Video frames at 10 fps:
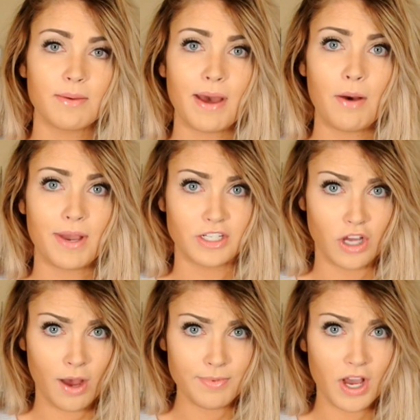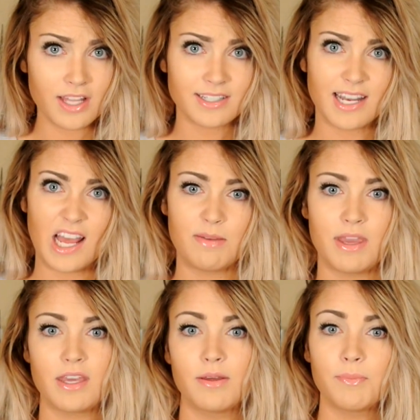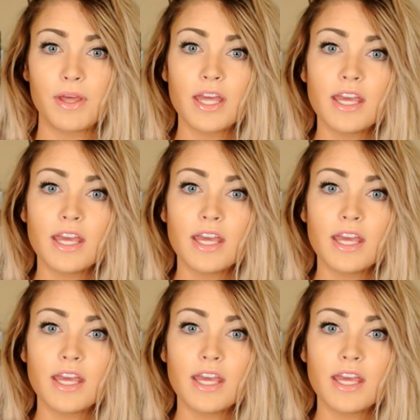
about my top knots and how I make them